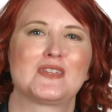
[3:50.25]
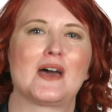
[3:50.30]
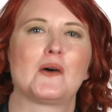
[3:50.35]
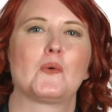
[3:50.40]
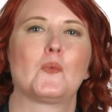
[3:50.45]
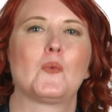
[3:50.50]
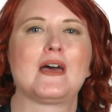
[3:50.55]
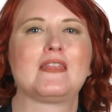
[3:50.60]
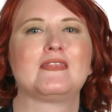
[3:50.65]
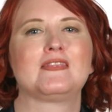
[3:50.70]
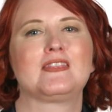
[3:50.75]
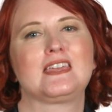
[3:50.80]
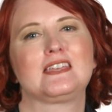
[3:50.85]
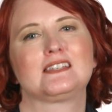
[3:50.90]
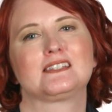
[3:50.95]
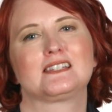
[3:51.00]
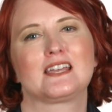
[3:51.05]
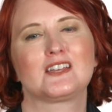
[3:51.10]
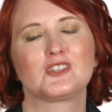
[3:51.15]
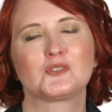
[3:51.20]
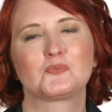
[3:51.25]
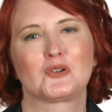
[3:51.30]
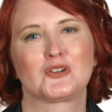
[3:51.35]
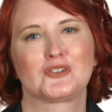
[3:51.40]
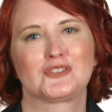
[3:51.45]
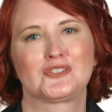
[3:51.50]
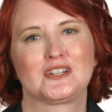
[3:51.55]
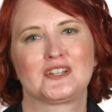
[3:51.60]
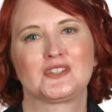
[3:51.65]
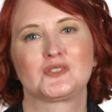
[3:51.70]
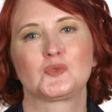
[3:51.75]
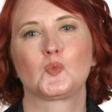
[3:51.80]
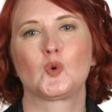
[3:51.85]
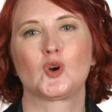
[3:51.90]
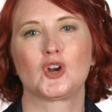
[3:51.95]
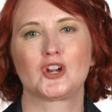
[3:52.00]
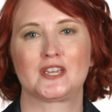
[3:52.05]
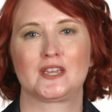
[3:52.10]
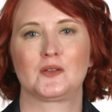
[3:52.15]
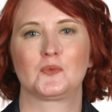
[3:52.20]
that when the salesperson is
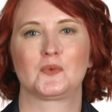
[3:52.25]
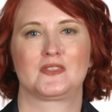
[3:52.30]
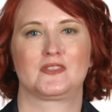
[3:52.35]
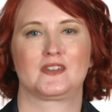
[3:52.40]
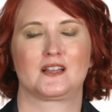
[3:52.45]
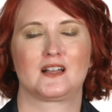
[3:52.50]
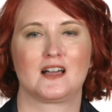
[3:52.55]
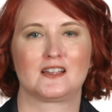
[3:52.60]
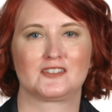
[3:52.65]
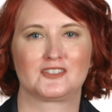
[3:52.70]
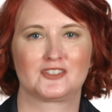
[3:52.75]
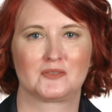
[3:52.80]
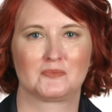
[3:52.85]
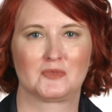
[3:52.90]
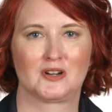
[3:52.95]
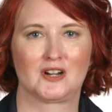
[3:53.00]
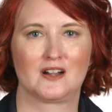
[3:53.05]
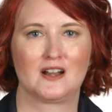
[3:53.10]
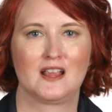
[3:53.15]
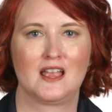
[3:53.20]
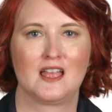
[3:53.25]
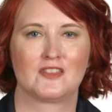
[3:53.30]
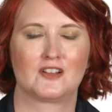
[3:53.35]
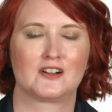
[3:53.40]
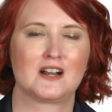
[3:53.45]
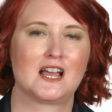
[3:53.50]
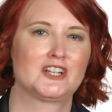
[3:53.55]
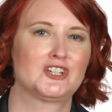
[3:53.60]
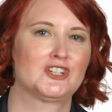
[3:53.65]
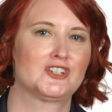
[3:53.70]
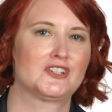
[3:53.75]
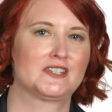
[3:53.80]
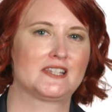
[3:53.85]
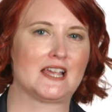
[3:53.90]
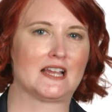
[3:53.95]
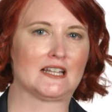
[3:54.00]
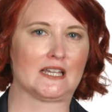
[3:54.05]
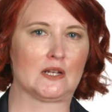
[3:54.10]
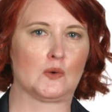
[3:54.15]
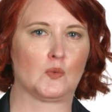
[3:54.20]
working with the customer, they're not just
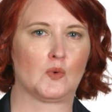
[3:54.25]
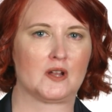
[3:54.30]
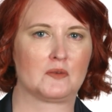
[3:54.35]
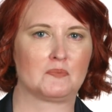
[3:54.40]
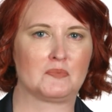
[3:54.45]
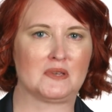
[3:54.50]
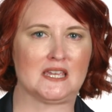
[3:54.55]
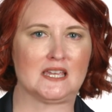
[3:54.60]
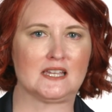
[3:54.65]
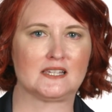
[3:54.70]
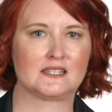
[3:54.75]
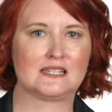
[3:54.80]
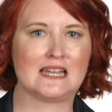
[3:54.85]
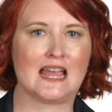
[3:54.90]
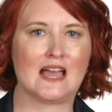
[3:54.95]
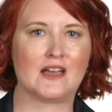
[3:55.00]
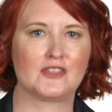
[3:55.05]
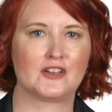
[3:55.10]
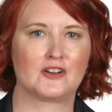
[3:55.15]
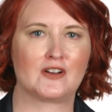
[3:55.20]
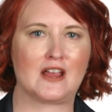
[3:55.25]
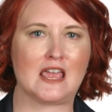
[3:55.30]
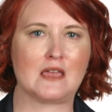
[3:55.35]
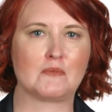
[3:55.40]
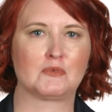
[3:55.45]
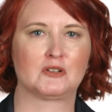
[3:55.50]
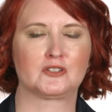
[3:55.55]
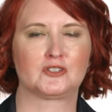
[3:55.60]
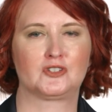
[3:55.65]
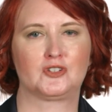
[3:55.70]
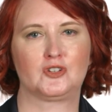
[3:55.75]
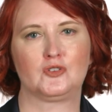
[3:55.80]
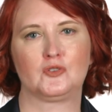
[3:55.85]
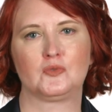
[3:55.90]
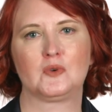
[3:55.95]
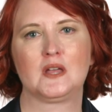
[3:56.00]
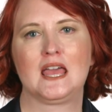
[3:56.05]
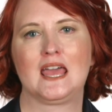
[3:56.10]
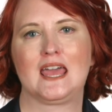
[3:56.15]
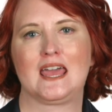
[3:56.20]
selling one piece. Now they're able
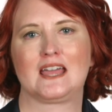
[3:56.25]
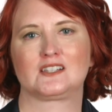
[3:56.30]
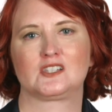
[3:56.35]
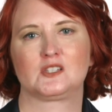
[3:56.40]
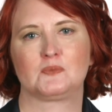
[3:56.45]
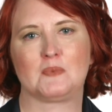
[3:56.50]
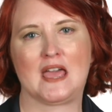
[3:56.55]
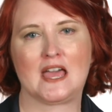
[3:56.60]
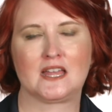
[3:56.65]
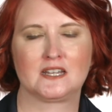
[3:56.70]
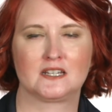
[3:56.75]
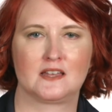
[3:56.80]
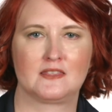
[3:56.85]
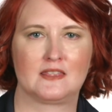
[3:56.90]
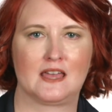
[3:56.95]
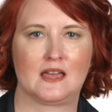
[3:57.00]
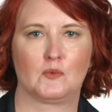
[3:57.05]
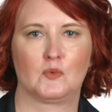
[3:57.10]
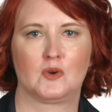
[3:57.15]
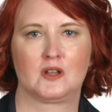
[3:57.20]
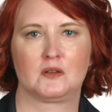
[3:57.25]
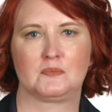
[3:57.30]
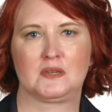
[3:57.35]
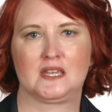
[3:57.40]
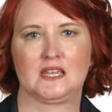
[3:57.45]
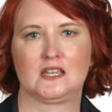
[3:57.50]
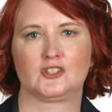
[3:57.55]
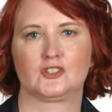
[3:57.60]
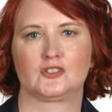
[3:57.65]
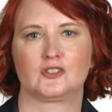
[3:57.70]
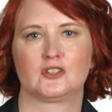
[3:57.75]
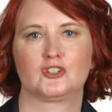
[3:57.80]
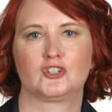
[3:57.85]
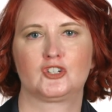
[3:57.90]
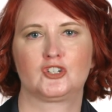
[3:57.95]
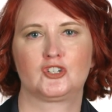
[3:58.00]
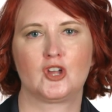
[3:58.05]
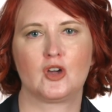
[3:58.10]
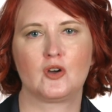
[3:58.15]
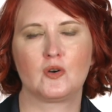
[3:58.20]
to expand on that one piece,
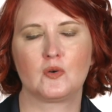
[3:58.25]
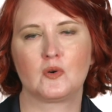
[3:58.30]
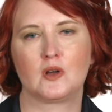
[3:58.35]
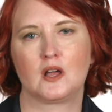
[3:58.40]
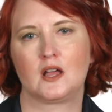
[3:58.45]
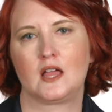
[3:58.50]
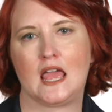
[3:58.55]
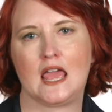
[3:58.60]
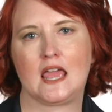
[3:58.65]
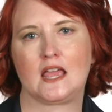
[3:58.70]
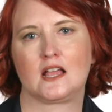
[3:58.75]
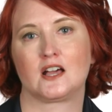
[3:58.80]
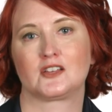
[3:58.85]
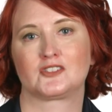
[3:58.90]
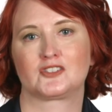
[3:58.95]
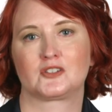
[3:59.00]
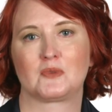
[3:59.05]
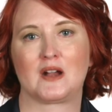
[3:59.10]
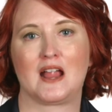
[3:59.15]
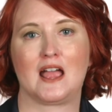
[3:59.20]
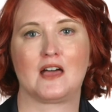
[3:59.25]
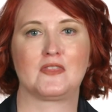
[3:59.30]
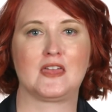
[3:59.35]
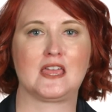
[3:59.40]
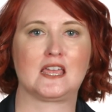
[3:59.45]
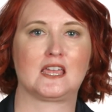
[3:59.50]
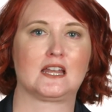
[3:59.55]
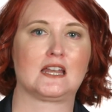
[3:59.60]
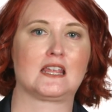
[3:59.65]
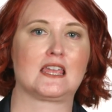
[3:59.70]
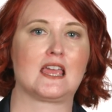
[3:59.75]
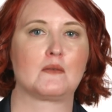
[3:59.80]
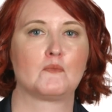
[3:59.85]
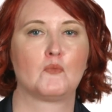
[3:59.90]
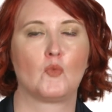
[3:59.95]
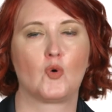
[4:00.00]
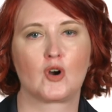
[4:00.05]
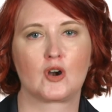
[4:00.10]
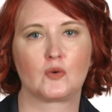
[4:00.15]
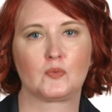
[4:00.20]
show a customer how they can get
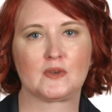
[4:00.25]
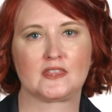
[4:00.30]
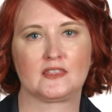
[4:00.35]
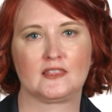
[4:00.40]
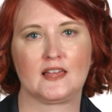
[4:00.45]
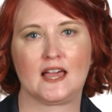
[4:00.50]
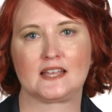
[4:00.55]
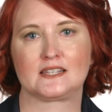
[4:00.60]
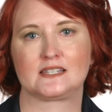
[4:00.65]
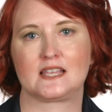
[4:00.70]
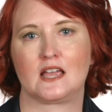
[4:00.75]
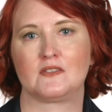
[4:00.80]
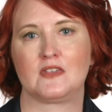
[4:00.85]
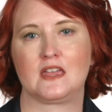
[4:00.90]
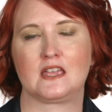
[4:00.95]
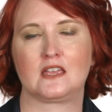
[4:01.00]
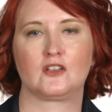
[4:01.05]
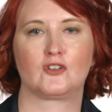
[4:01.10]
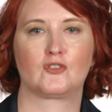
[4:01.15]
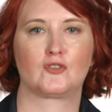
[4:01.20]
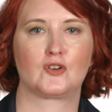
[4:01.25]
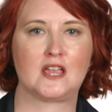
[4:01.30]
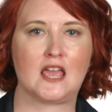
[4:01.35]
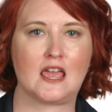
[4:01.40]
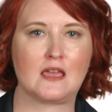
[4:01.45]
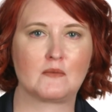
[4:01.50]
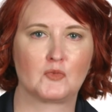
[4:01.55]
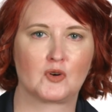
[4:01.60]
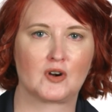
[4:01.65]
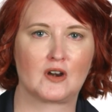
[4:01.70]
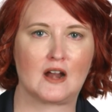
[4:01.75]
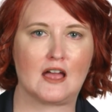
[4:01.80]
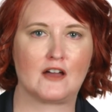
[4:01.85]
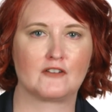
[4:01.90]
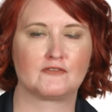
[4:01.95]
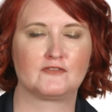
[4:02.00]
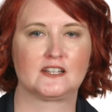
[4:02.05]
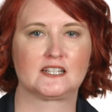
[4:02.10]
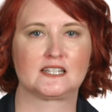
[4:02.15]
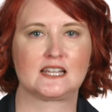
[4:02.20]
more with less, how they can create more
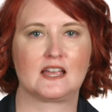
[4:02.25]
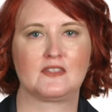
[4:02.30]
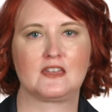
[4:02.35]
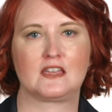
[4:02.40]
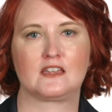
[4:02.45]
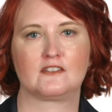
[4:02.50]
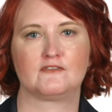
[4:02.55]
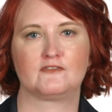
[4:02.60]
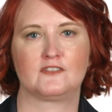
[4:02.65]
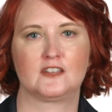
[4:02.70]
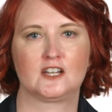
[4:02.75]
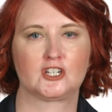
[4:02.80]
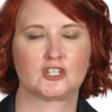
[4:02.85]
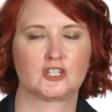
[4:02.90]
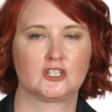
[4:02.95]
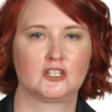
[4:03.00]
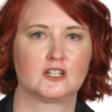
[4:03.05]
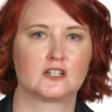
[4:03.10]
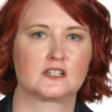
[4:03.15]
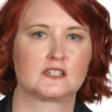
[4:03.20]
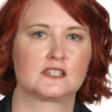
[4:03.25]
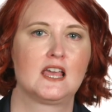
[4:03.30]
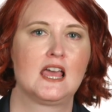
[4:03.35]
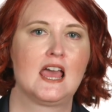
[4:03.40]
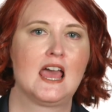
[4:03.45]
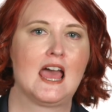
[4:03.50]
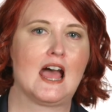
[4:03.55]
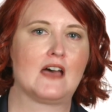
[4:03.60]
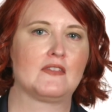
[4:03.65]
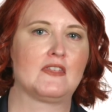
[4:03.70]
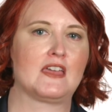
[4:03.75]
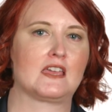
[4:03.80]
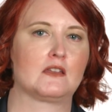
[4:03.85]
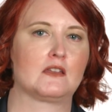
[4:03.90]
outfits, how they can finish looks, how they